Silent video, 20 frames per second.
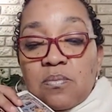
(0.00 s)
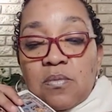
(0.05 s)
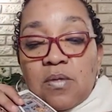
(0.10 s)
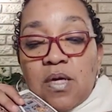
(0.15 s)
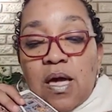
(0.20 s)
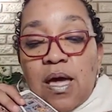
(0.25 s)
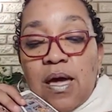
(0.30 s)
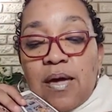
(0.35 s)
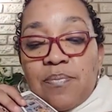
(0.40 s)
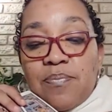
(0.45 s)

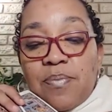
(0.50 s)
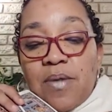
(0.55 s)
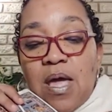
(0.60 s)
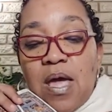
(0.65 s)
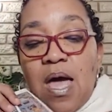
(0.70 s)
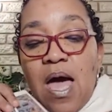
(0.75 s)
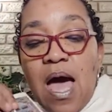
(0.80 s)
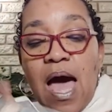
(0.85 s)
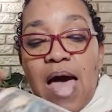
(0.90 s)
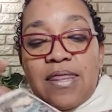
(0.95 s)
Okay.
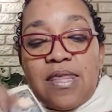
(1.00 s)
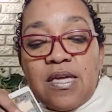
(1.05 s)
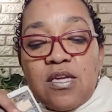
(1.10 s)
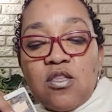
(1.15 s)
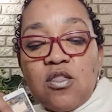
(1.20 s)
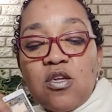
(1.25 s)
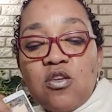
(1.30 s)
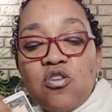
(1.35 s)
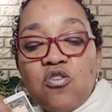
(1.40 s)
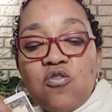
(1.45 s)
I
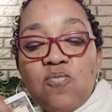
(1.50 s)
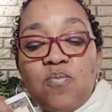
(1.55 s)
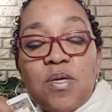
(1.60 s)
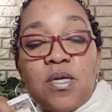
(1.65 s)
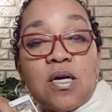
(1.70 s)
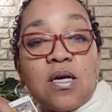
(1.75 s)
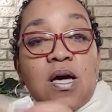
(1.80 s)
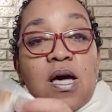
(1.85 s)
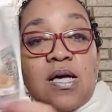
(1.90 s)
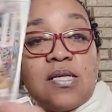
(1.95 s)
think that you've
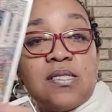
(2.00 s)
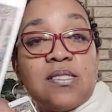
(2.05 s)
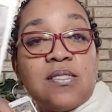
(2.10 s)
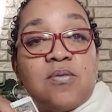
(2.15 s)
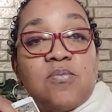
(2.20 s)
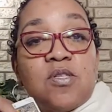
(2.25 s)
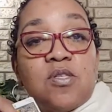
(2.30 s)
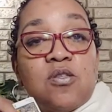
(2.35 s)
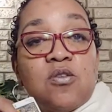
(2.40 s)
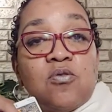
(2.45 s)
been
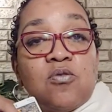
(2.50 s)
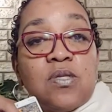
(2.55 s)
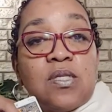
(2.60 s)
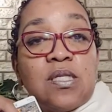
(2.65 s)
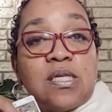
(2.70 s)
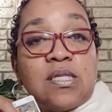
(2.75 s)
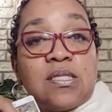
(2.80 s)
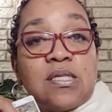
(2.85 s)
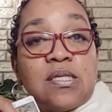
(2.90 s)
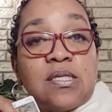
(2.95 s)
accustomed to
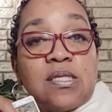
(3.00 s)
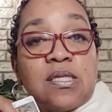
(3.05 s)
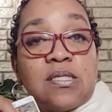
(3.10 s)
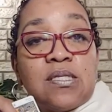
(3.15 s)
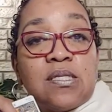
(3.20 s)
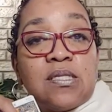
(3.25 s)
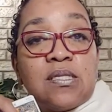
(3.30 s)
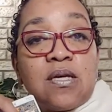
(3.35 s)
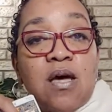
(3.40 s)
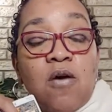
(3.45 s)
doing this and
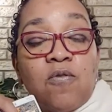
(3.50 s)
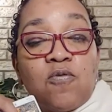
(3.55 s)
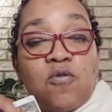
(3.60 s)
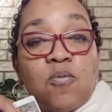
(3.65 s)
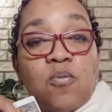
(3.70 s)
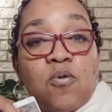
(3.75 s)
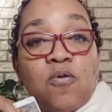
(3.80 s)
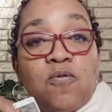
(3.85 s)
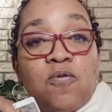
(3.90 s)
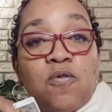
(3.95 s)
this is
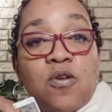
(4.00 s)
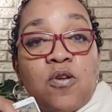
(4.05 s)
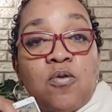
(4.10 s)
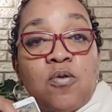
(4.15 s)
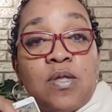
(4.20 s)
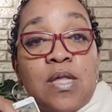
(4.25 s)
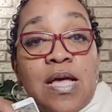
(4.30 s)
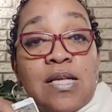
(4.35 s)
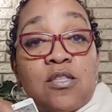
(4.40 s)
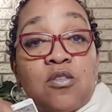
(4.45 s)
comfortable for
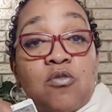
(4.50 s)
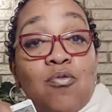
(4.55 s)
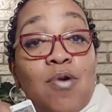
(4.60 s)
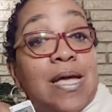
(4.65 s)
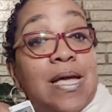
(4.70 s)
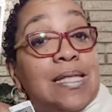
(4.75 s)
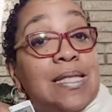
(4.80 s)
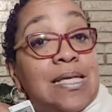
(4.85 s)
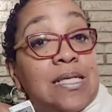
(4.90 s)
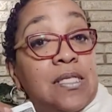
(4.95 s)
you and that's
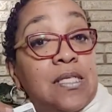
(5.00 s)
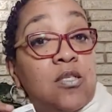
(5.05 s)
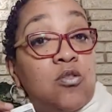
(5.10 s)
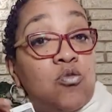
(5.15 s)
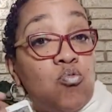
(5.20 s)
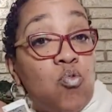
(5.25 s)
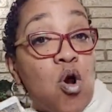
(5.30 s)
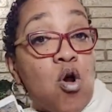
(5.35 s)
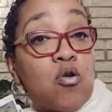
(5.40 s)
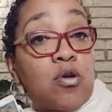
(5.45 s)
great. This
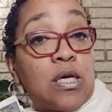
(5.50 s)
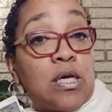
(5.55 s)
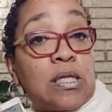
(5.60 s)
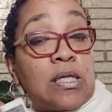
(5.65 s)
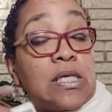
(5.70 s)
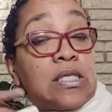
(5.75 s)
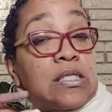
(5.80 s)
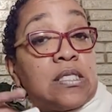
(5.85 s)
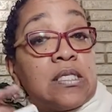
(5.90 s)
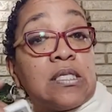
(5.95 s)
is
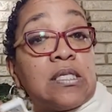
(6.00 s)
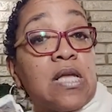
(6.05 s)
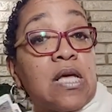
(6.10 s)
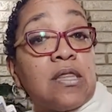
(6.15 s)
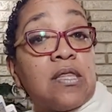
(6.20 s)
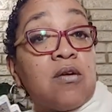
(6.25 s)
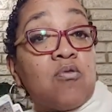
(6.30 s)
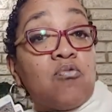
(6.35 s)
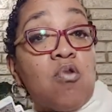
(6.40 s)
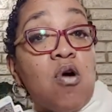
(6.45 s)
working. This is
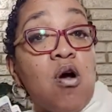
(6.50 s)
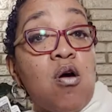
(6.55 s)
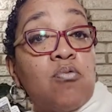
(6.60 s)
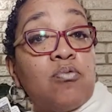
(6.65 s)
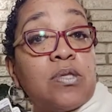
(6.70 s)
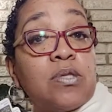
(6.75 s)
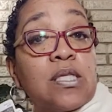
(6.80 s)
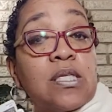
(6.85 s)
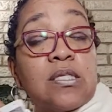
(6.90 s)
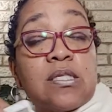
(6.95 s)
nothing
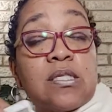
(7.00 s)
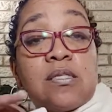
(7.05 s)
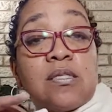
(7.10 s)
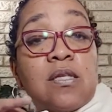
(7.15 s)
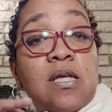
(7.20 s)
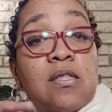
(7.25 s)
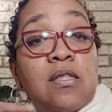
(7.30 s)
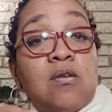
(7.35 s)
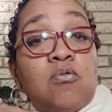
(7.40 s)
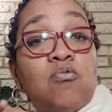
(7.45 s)
wrong with this.
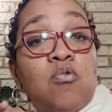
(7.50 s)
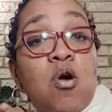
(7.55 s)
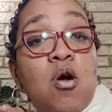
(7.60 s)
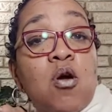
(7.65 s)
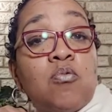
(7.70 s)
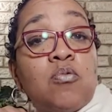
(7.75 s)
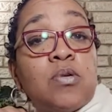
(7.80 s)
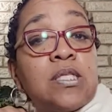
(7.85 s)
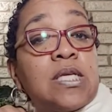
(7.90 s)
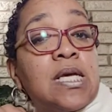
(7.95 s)
It's nothing
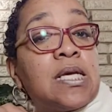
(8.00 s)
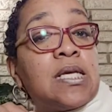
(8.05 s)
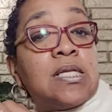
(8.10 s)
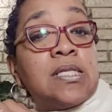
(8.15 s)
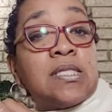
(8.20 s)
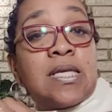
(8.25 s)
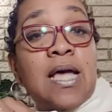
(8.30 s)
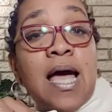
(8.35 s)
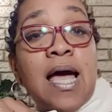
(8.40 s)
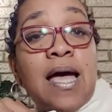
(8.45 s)
wrong with
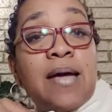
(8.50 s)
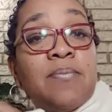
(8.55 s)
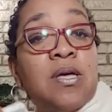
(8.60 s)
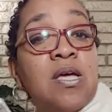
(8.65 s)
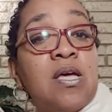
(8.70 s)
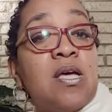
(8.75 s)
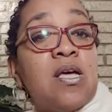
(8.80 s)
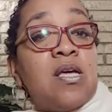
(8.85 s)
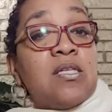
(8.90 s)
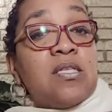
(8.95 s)
taking time
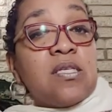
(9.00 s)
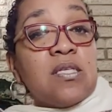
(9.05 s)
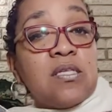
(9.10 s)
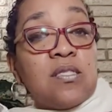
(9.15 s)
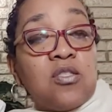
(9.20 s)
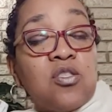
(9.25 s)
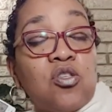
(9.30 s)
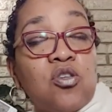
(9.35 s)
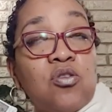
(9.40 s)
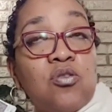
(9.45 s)

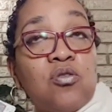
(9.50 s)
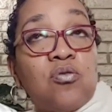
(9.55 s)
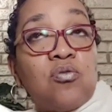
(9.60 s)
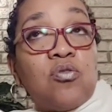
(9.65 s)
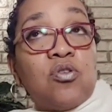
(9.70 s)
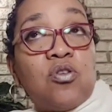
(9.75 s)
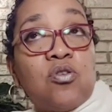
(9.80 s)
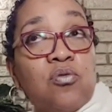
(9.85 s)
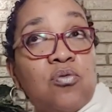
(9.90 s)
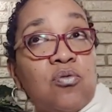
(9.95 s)
to to
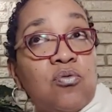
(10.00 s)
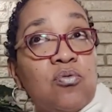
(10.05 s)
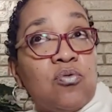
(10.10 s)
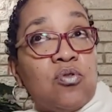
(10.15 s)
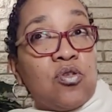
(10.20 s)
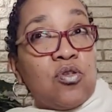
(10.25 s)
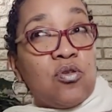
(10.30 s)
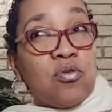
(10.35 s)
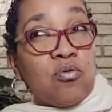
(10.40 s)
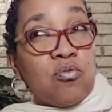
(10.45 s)
to
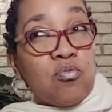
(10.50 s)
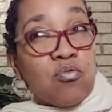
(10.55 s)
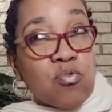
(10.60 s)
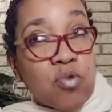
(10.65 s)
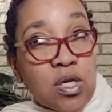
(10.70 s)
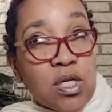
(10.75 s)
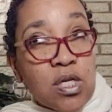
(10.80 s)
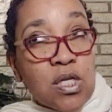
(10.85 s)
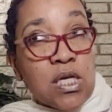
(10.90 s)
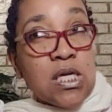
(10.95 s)
to
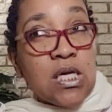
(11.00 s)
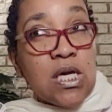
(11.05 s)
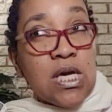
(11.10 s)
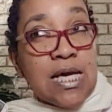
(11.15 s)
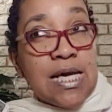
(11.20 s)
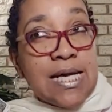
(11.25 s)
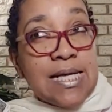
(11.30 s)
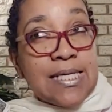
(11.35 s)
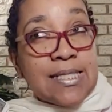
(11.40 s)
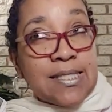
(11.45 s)

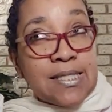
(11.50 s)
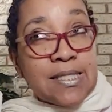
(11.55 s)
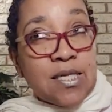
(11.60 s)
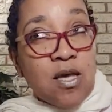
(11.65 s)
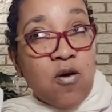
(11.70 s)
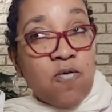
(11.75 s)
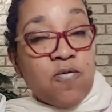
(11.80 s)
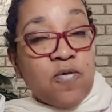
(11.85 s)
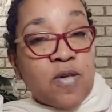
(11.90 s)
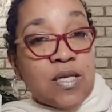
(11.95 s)
really
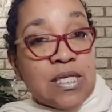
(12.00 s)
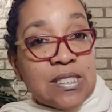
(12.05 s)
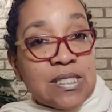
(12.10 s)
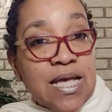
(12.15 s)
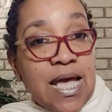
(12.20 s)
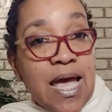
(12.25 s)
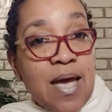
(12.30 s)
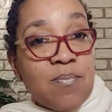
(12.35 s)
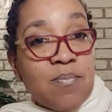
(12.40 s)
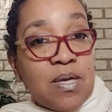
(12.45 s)

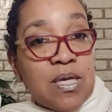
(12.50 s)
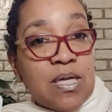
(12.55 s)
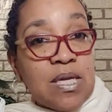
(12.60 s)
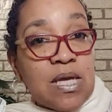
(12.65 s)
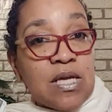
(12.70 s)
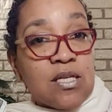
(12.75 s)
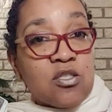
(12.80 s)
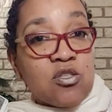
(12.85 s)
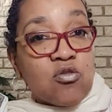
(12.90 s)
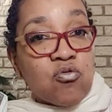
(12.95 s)

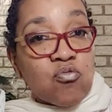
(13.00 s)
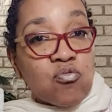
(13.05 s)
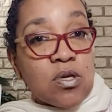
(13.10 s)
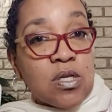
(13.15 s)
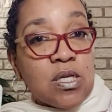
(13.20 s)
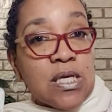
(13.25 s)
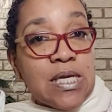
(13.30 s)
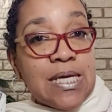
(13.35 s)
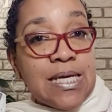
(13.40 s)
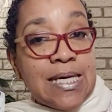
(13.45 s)
self-examine and to
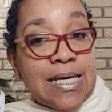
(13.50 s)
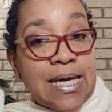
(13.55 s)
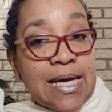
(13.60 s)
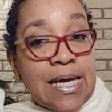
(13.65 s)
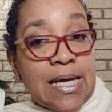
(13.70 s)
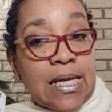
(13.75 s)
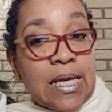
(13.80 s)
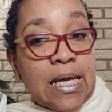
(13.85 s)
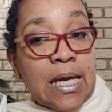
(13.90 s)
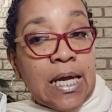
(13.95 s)
really
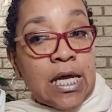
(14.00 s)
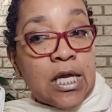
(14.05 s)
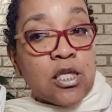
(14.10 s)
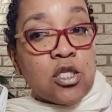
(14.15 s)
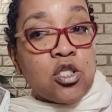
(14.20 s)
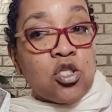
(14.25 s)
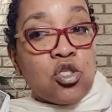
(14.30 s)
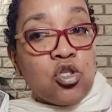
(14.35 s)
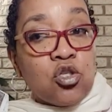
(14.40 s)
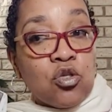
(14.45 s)
get
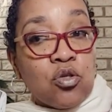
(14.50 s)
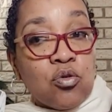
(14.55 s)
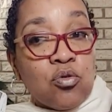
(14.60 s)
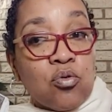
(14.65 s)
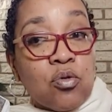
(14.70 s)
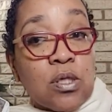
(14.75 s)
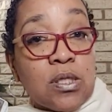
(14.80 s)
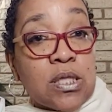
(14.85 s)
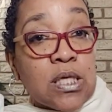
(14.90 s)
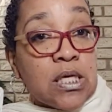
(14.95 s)

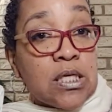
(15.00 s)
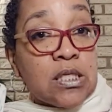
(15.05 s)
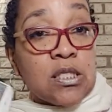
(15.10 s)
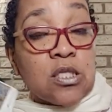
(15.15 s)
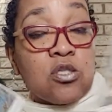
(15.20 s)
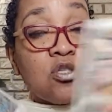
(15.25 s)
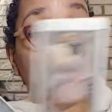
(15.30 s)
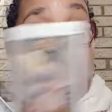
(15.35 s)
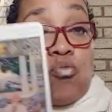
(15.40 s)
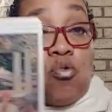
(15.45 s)
into the things
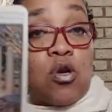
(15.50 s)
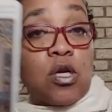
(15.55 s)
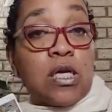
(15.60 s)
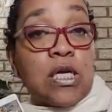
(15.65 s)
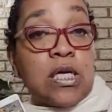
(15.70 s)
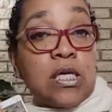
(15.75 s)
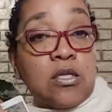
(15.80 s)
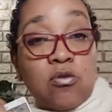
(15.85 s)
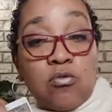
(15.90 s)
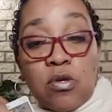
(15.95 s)
that you want to
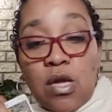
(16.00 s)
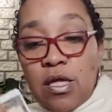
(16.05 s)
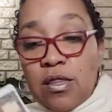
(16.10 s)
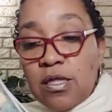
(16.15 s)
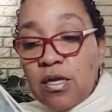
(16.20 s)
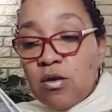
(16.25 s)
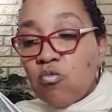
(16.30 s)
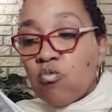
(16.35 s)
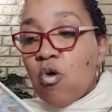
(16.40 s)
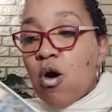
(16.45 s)
get to.
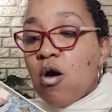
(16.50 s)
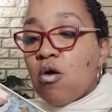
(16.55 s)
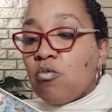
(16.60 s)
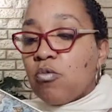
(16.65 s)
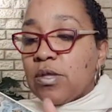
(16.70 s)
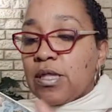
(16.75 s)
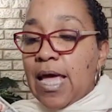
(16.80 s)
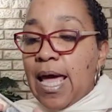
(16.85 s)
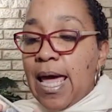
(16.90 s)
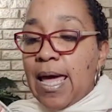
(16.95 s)
Nothing
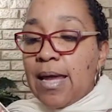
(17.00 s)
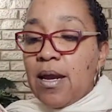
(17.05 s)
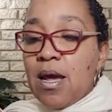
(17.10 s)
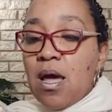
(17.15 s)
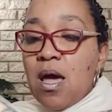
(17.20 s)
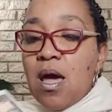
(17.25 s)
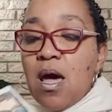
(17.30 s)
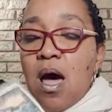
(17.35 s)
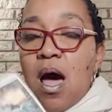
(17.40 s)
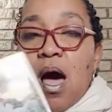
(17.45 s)
wrong with that.
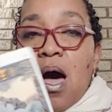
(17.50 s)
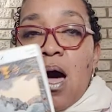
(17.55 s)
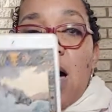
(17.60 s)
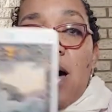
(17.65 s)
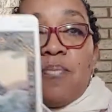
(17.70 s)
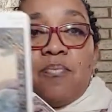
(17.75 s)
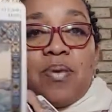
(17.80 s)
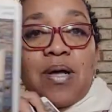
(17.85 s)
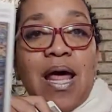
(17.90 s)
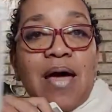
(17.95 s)

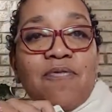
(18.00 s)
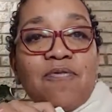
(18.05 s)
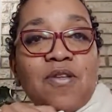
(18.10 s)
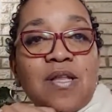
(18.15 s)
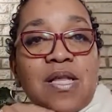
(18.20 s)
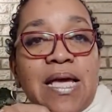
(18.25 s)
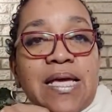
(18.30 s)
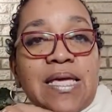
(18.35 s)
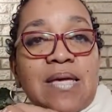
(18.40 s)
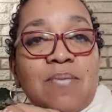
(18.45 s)
Um, but I
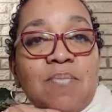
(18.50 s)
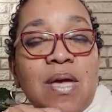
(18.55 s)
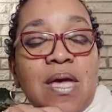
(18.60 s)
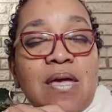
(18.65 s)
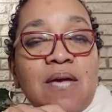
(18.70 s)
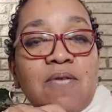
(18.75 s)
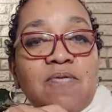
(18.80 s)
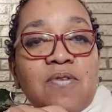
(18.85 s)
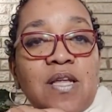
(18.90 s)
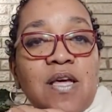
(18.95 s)
feel like it
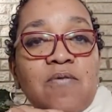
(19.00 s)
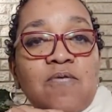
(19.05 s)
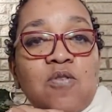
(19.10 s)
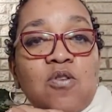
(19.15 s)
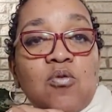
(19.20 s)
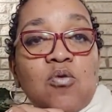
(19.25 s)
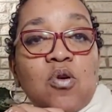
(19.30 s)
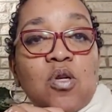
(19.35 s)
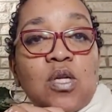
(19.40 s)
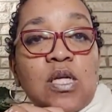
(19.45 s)
may have
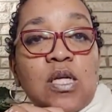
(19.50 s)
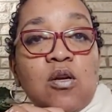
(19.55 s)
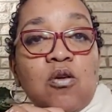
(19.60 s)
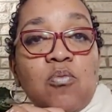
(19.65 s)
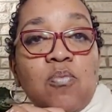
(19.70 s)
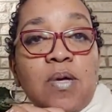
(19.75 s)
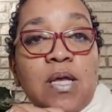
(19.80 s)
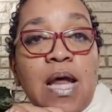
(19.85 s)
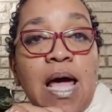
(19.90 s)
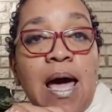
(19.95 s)
left you a
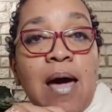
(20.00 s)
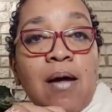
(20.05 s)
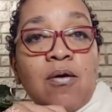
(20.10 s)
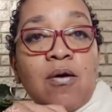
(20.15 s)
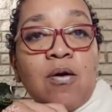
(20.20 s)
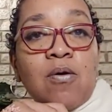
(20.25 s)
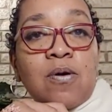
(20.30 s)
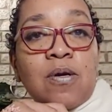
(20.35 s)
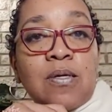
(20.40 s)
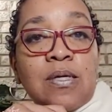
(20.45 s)
little bit
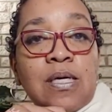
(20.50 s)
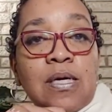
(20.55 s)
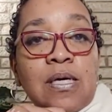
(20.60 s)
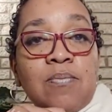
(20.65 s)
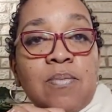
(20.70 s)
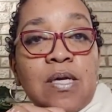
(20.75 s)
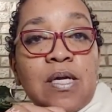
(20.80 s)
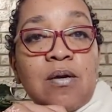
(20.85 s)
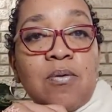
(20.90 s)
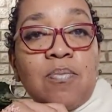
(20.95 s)
out on a
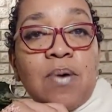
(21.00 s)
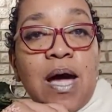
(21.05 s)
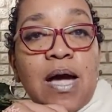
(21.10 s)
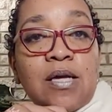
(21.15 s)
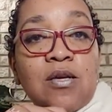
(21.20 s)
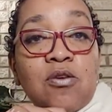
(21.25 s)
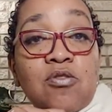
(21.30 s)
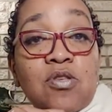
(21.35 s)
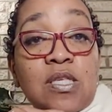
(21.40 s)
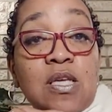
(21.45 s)
limb here
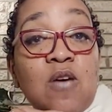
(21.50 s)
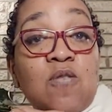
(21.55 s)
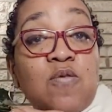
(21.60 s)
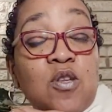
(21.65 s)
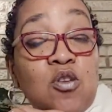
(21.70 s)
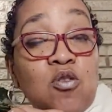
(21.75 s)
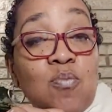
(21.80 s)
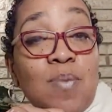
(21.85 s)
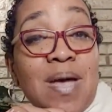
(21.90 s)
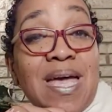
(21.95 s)
by
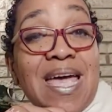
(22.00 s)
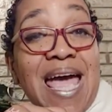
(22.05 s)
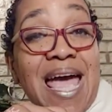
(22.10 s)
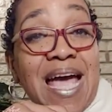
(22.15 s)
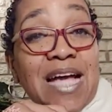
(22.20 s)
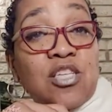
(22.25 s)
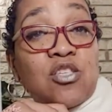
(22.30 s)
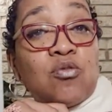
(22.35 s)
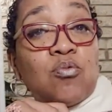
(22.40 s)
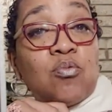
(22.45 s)
yourself, and you may
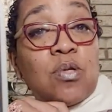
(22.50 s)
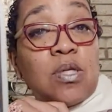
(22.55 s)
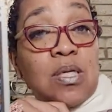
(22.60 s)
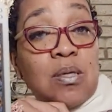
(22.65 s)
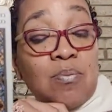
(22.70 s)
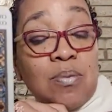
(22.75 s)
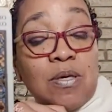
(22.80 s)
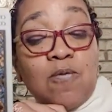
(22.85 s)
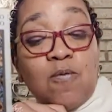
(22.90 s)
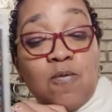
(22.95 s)

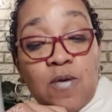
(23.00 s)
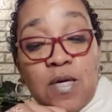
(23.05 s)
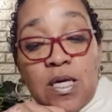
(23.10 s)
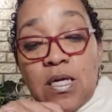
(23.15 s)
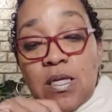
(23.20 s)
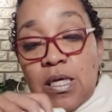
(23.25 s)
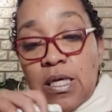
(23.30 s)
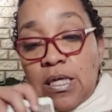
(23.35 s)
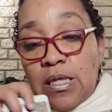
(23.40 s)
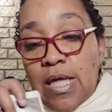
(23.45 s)
actually be
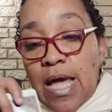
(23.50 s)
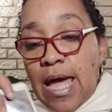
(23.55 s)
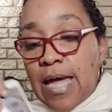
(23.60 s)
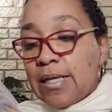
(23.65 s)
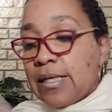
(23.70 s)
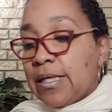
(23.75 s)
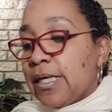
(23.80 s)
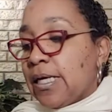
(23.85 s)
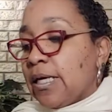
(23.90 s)
feeling that